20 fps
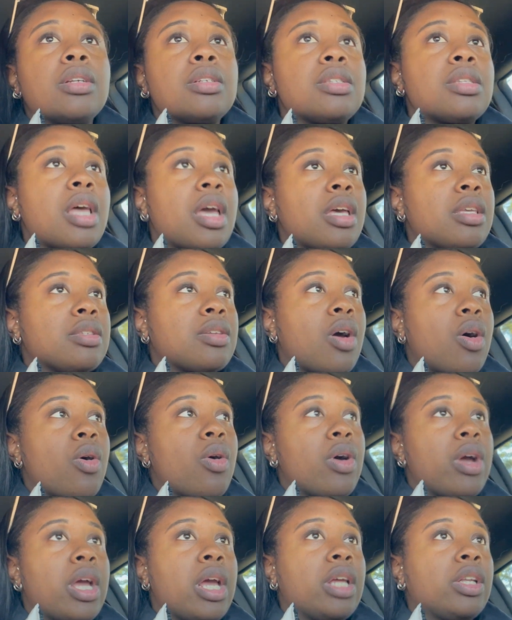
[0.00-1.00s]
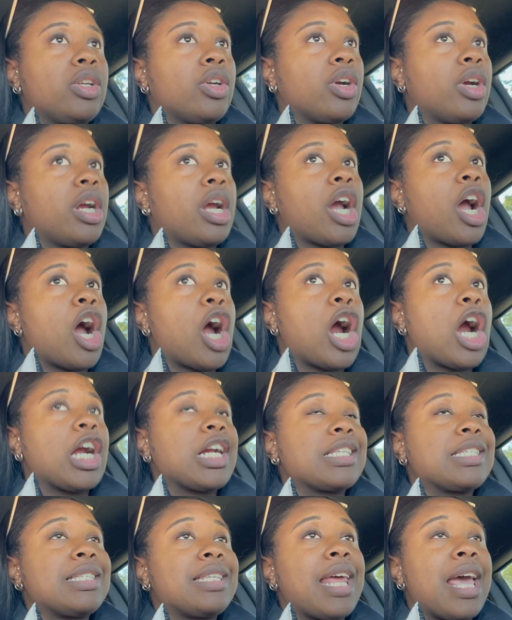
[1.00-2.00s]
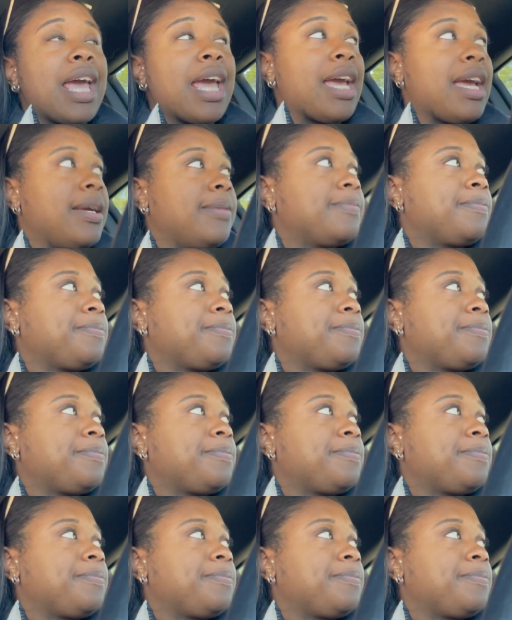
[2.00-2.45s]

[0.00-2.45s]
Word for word: stays going during our stay.